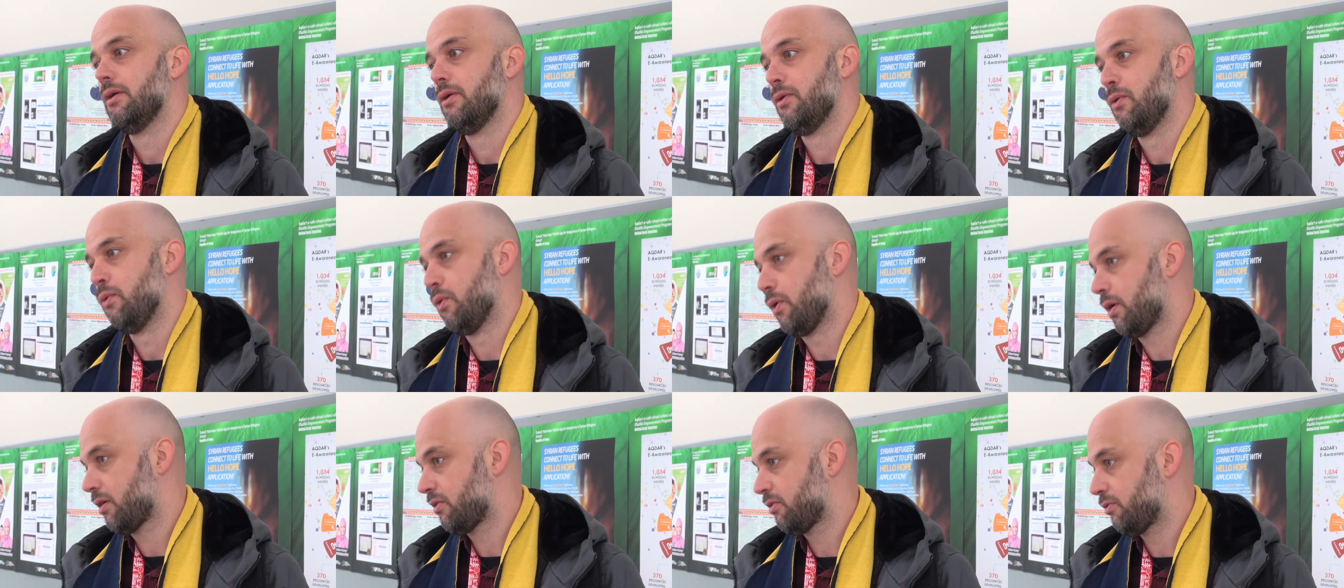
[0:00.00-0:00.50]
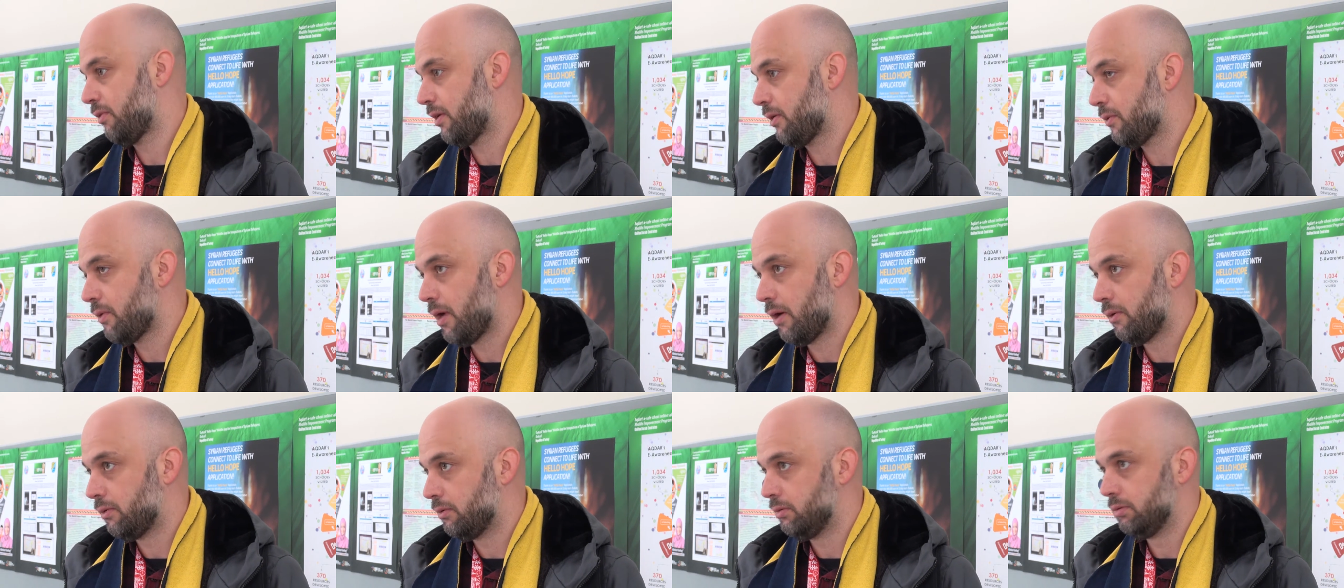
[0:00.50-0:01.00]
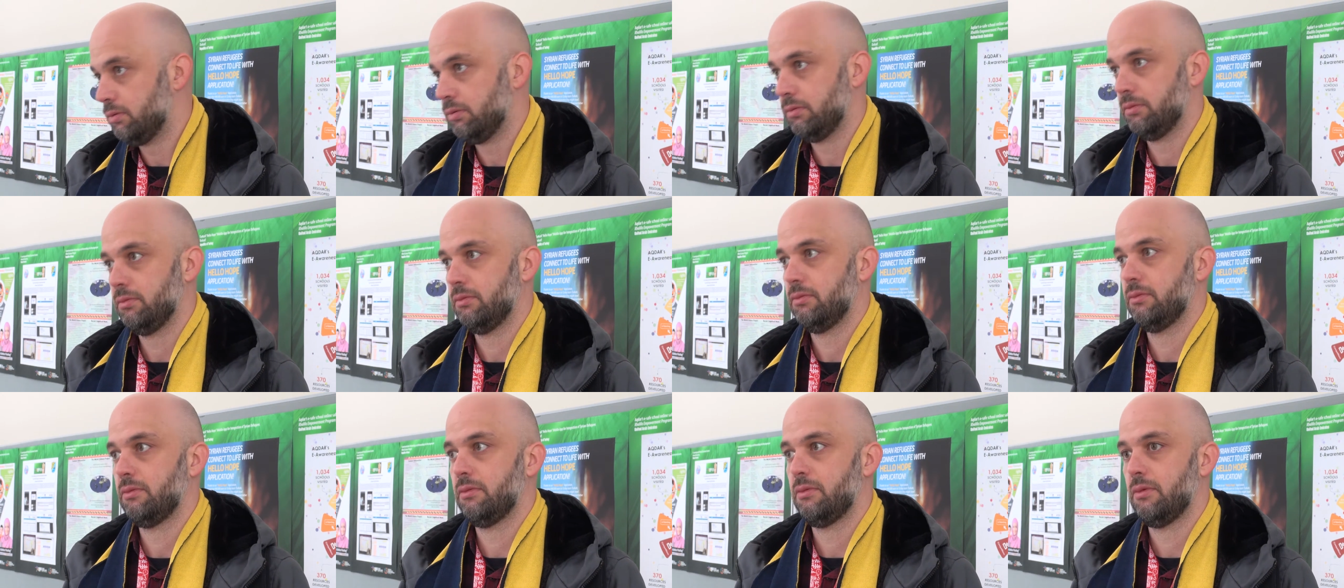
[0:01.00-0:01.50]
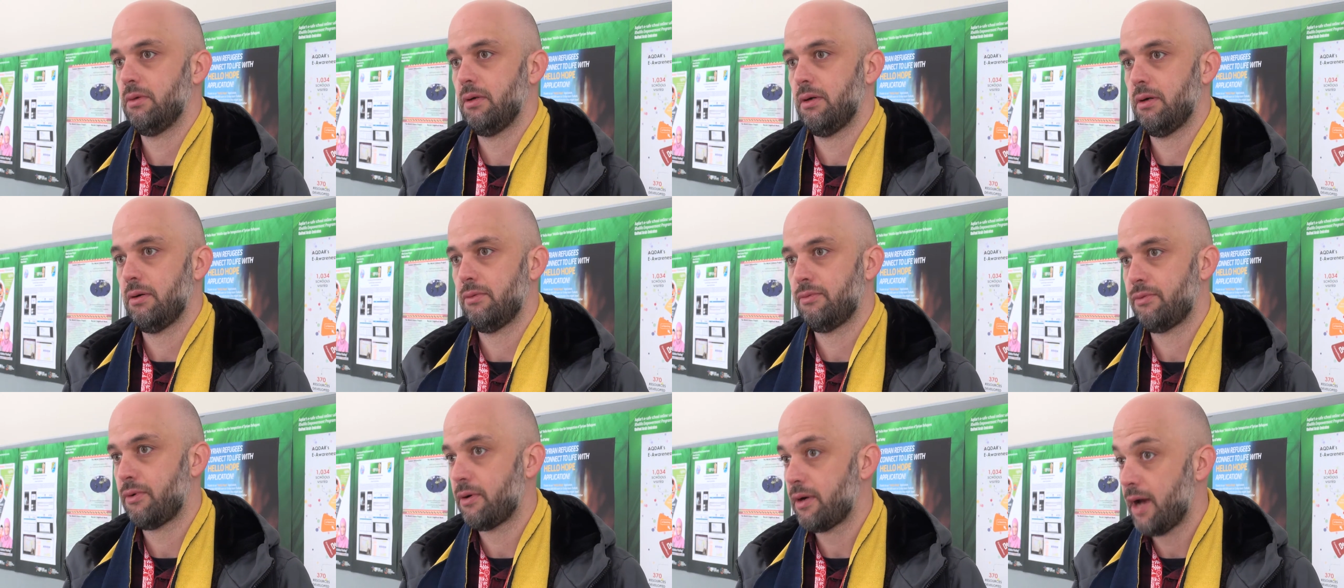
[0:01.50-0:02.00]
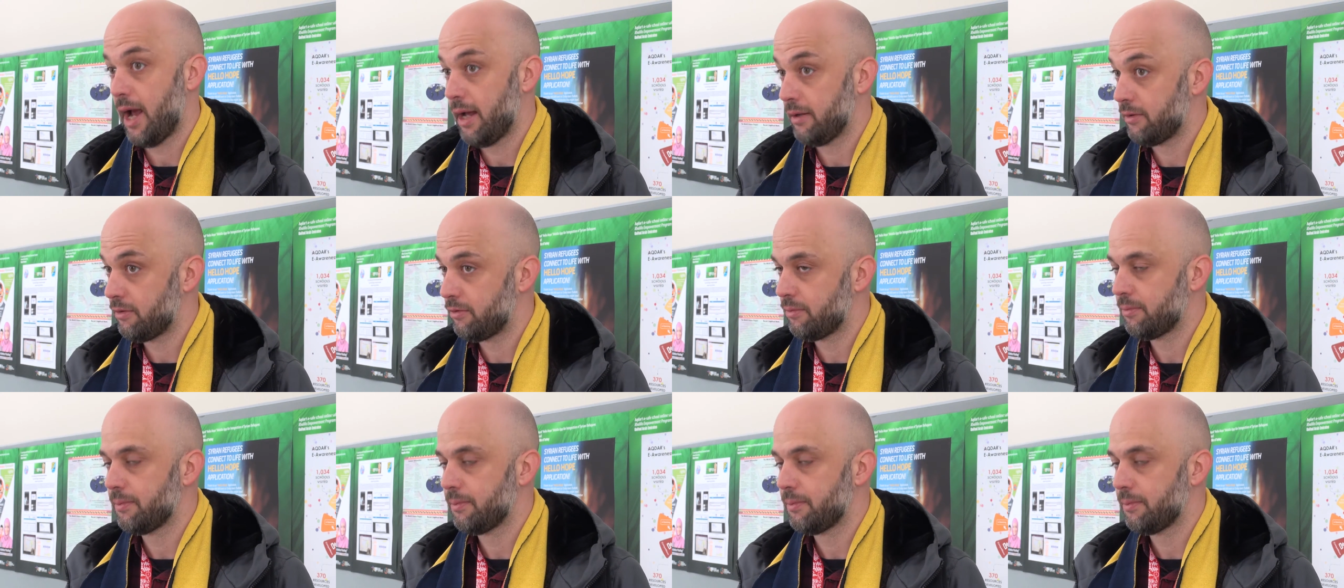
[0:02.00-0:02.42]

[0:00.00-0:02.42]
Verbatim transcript: works very well for that.